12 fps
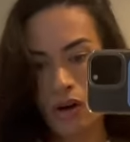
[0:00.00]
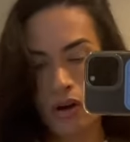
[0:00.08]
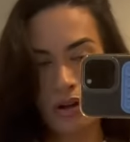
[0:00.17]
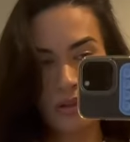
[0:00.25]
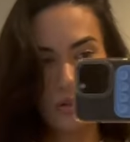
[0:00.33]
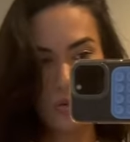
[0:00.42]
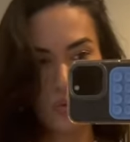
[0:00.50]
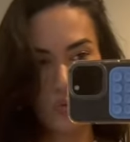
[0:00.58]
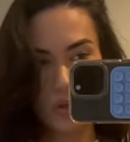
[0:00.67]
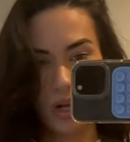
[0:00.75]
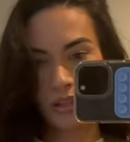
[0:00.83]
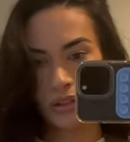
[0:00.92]
all the neutral
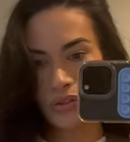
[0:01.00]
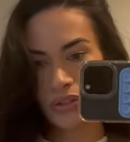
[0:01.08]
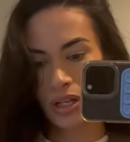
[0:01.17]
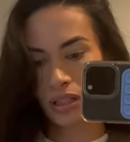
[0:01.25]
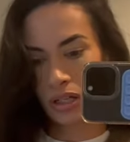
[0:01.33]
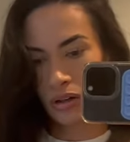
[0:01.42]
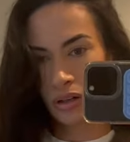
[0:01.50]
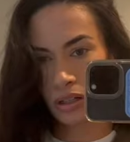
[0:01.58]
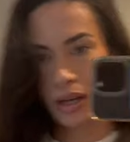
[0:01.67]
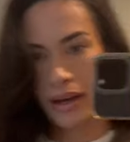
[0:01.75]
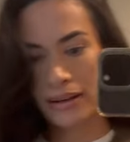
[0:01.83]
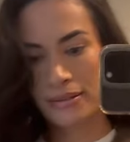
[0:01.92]
colors that like
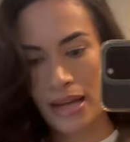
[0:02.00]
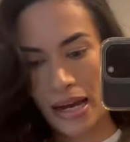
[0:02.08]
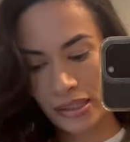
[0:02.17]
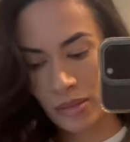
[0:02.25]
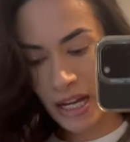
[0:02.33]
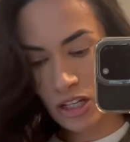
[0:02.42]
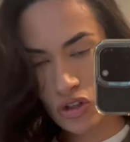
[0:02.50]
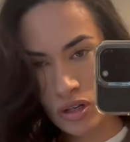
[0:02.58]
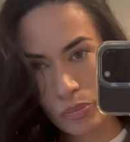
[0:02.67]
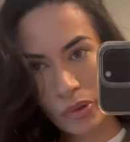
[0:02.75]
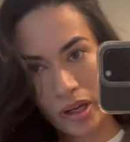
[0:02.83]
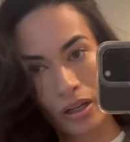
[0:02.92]
aren't exactly
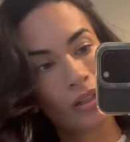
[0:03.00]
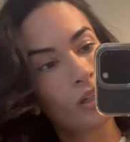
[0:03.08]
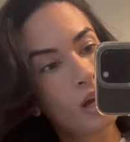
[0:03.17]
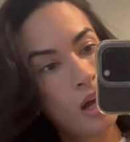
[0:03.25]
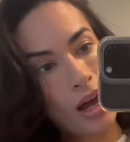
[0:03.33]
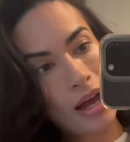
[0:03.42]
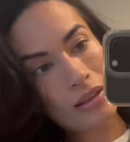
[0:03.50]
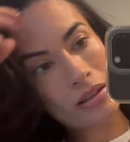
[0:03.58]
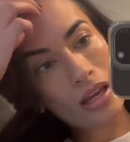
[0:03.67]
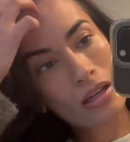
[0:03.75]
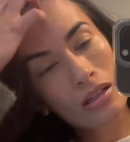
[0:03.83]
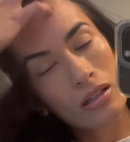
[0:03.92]
matching, but I
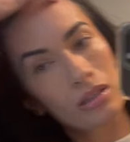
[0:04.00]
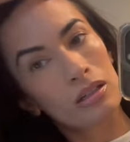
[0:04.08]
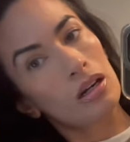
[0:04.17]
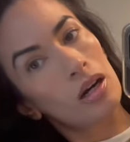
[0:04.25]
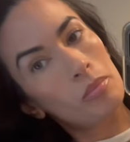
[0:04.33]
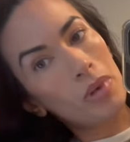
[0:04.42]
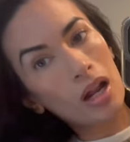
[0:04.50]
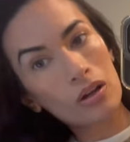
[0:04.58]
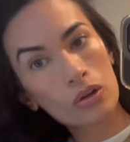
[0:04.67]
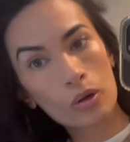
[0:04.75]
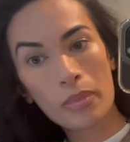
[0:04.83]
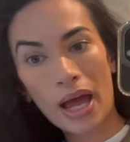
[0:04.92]
like a
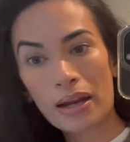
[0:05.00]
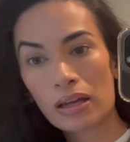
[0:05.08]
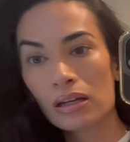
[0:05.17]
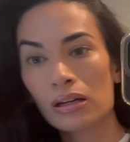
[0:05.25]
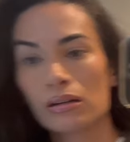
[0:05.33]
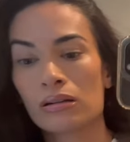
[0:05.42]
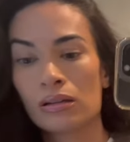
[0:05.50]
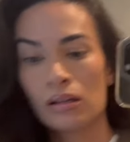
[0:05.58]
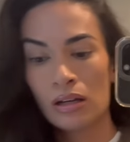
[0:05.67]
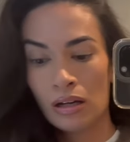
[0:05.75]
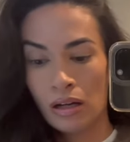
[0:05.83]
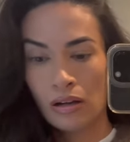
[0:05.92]
monochromatic
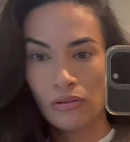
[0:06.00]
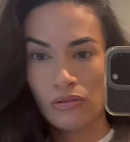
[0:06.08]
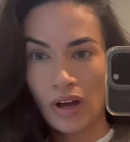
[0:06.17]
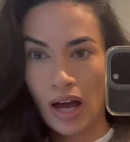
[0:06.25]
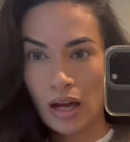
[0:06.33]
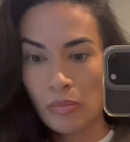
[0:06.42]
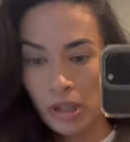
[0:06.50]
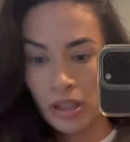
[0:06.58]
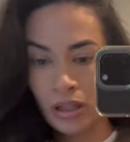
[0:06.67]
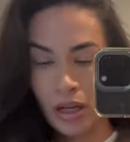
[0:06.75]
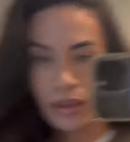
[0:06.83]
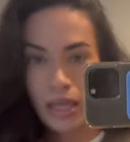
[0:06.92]
vibe.
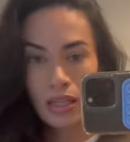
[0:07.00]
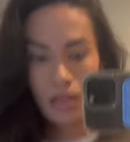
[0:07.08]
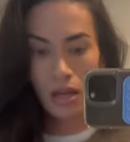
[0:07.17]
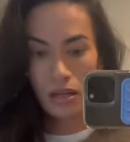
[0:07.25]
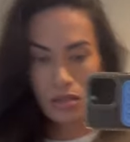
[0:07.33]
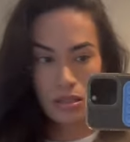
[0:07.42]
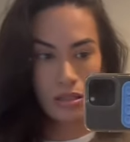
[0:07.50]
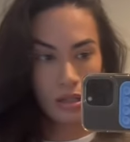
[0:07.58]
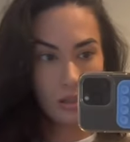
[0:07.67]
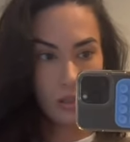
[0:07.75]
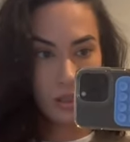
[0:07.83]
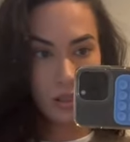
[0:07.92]
I like this.
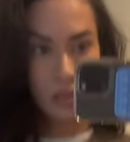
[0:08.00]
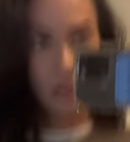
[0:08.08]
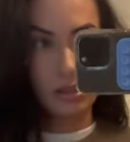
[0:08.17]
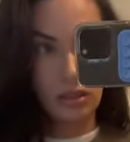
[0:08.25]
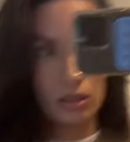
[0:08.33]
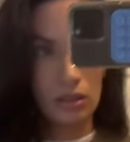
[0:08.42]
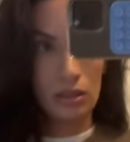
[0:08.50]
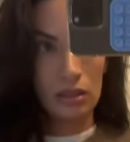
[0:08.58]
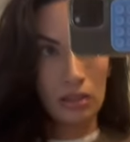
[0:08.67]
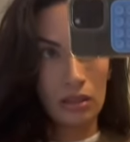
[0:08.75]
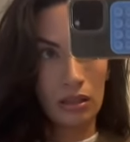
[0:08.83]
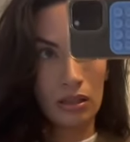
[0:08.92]

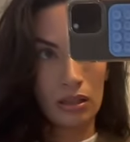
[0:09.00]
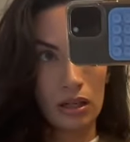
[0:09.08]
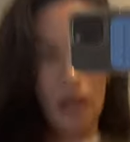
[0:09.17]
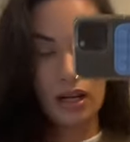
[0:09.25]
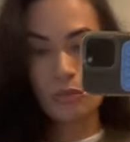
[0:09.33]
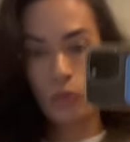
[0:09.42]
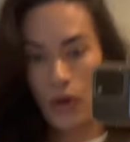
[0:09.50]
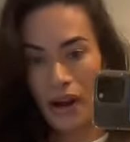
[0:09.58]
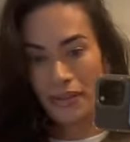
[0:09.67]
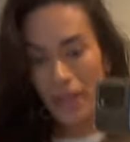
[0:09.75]
Kind of boring